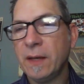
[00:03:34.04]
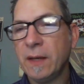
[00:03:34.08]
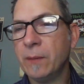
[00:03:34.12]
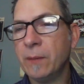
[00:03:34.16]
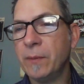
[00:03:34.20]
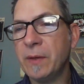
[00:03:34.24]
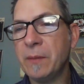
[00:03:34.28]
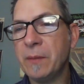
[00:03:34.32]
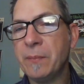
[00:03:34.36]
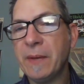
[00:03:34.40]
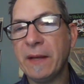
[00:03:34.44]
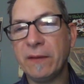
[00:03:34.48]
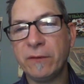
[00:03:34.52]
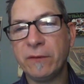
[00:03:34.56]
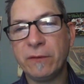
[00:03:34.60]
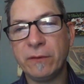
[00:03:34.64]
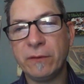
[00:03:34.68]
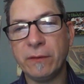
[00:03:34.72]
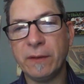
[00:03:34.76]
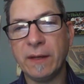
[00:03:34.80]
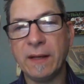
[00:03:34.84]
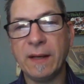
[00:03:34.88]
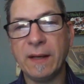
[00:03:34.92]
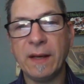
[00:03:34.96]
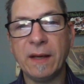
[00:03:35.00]
How many pets
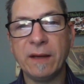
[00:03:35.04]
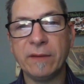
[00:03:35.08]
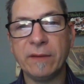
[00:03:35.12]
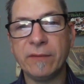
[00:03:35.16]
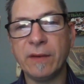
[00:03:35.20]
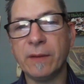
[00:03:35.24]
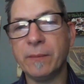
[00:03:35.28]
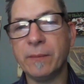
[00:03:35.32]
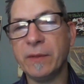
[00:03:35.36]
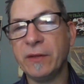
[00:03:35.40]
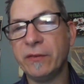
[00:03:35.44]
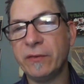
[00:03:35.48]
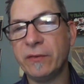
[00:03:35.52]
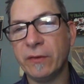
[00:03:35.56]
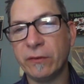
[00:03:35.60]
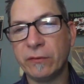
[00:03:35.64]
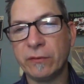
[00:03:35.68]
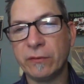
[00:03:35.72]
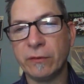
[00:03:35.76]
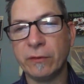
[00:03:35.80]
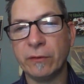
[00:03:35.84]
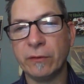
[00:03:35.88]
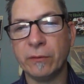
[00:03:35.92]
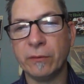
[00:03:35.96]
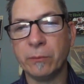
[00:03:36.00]
do they have? How many
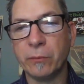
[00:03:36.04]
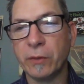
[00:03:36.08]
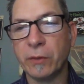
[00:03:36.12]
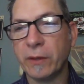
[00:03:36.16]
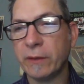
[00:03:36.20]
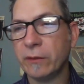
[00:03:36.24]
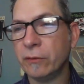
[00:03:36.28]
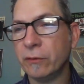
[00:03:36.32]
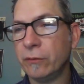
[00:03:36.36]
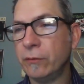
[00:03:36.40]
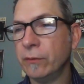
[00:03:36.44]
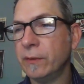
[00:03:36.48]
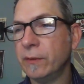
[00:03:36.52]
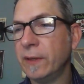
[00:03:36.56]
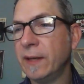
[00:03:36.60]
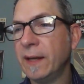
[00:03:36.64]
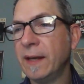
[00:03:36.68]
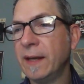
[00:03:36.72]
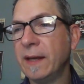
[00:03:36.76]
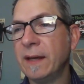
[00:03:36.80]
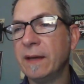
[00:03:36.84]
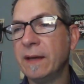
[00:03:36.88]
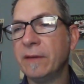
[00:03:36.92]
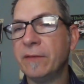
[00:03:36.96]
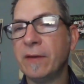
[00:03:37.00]
sisters and brothers do they
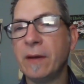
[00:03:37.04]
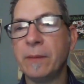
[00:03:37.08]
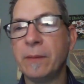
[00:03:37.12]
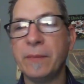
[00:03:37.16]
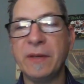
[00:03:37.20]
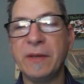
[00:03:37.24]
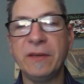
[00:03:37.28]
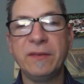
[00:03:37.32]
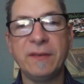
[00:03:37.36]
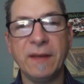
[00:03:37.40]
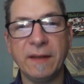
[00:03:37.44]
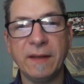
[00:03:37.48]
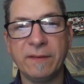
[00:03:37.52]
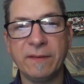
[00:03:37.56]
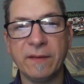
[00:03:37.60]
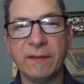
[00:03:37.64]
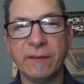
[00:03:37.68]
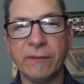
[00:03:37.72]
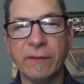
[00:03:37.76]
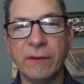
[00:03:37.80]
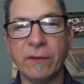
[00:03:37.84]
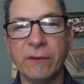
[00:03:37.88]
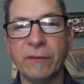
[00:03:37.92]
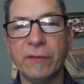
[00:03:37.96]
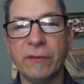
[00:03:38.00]
have? How many states
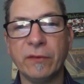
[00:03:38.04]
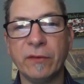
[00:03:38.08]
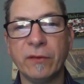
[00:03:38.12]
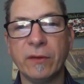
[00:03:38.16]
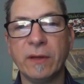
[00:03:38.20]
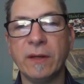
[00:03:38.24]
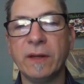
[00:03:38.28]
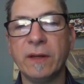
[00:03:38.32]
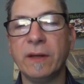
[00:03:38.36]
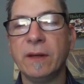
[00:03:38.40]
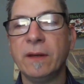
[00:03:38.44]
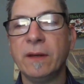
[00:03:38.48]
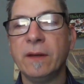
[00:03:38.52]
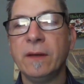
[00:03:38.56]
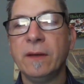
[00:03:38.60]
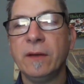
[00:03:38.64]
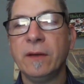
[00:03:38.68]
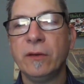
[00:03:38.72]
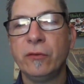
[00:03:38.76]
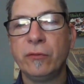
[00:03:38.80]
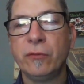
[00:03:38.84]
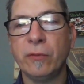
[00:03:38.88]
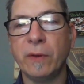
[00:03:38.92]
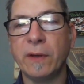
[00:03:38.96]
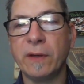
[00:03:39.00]
have they visited?
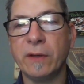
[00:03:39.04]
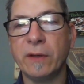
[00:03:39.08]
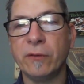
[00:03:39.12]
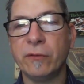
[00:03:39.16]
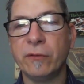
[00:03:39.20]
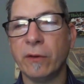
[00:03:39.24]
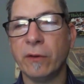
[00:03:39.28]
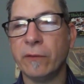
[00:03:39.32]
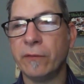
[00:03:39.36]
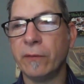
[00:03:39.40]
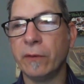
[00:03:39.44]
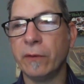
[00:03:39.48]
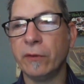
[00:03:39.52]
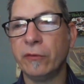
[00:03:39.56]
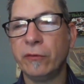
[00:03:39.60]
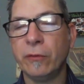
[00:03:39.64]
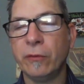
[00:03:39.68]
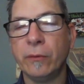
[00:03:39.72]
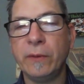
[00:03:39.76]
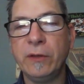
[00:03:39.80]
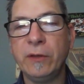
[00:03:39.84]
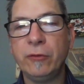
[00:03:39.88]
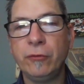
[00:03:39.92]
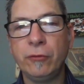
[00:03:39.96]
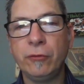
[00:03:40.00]
So on and so forth.
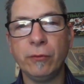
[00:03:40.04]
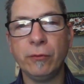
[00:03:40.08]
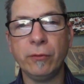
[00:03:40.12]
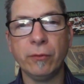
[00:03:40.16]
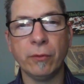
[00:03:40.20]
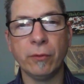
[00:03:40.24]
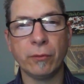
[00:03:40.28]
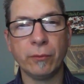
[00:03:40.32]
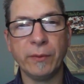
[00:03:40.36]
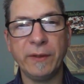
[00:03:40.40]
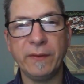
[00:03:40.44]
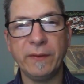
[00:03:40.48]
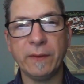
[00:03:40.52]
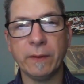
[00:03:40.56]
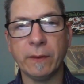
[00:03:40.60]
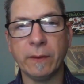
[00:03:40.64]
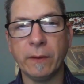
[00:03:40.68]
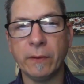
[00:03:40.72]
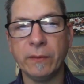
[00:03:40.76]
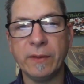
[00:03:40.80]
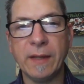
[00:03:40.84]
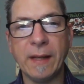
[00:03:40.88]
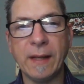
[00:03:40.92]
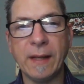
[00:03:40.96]
So each student will read their own